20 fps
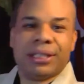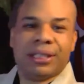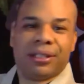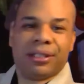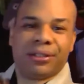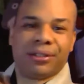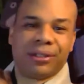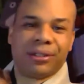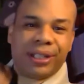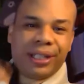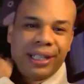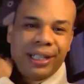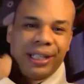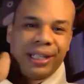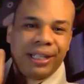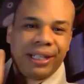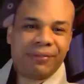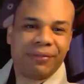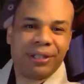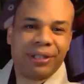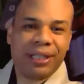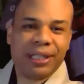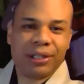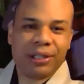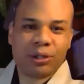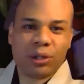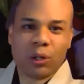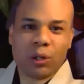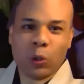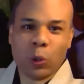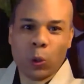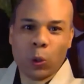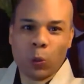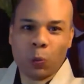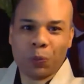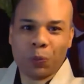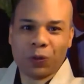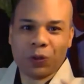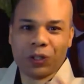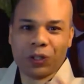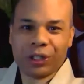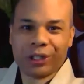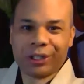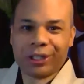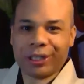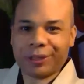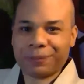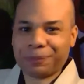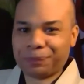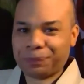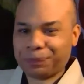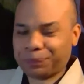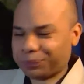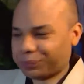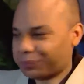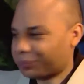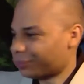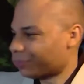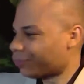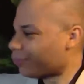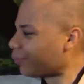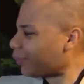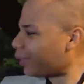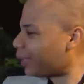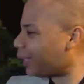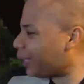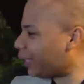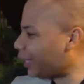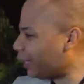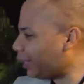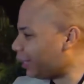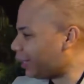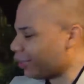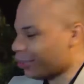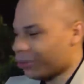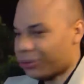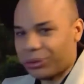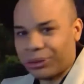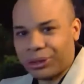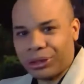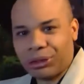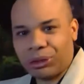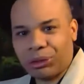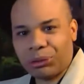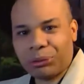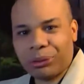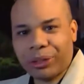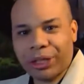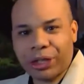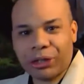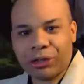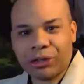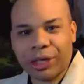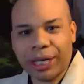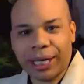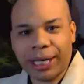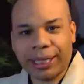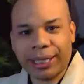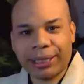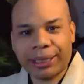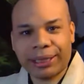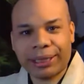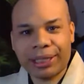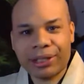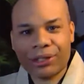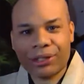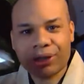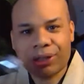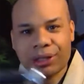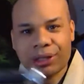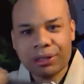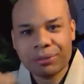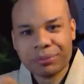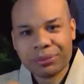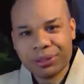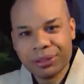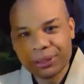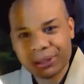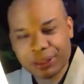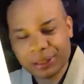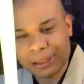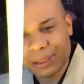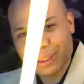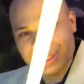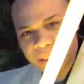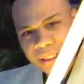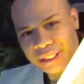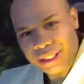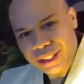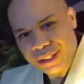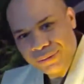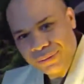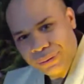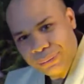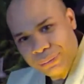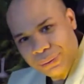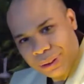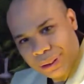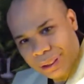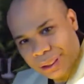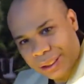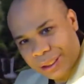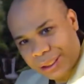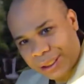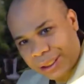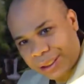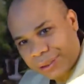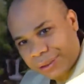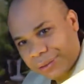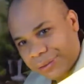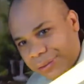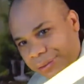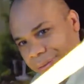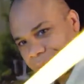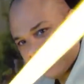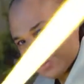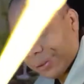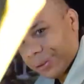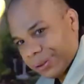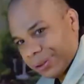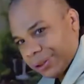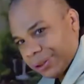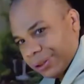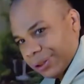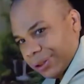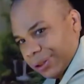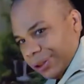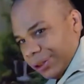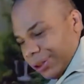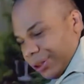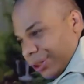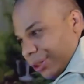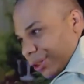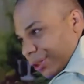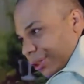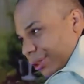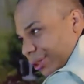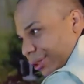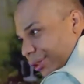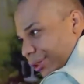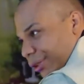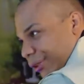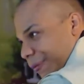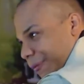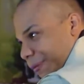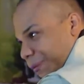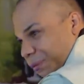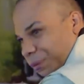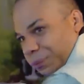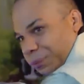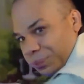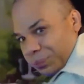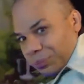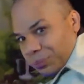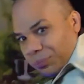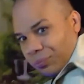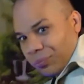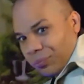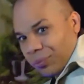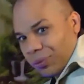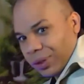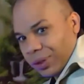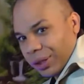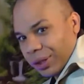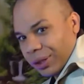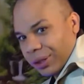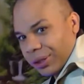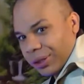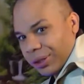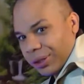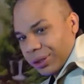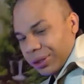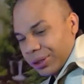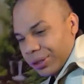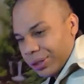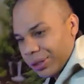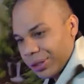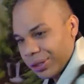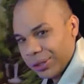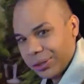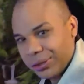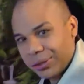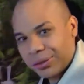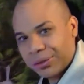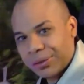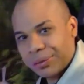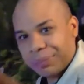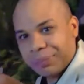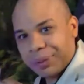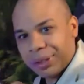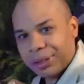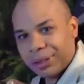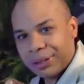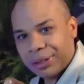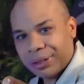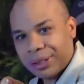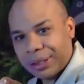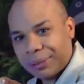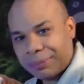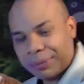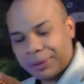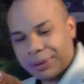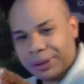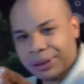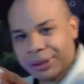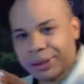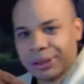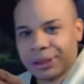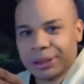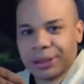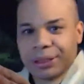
So everything's all open here, yeah. Okay. So this is where the triangulation comes in. Right? If I'm cutting here, okay. So better example here.